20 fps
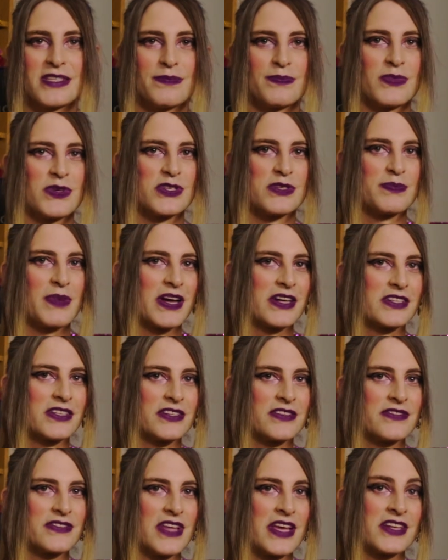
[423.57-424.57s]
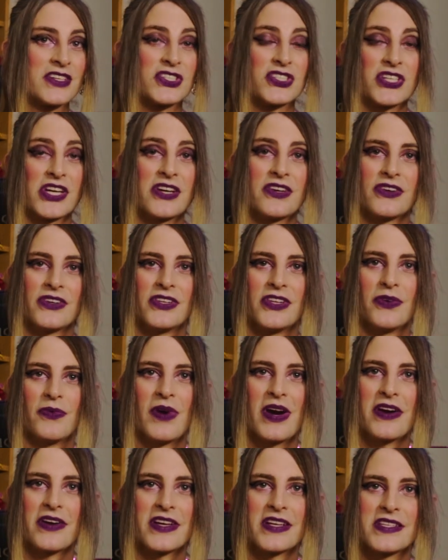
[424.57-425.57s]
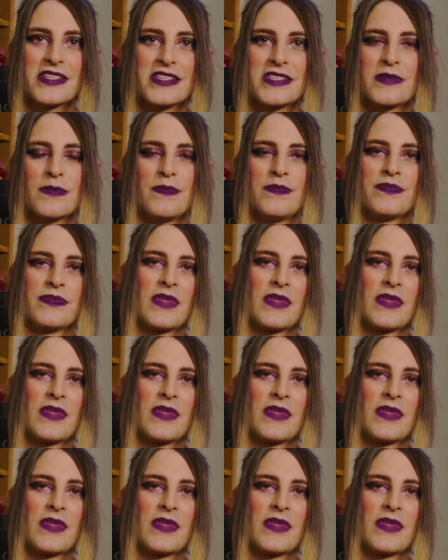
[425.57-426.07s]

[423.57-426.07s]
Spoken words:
perspectives, and general awareness.